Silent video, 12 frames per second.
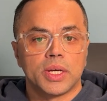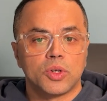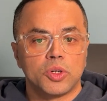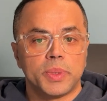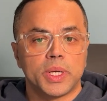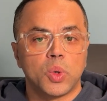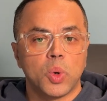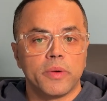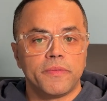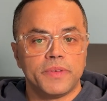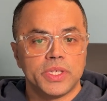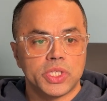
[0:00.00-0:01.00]
could be core
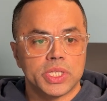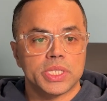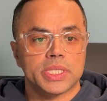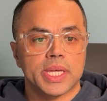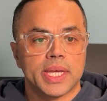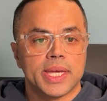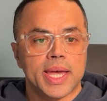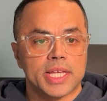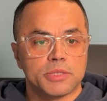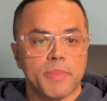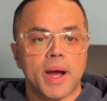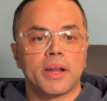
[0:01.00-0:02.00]
features
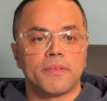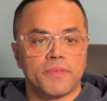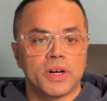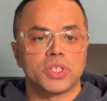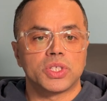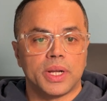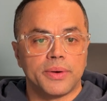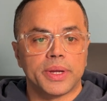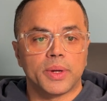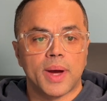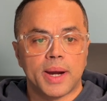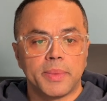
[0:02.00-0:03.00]
as part of functional
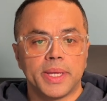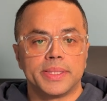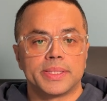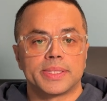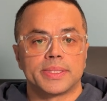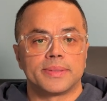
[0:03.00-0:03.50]
requirements.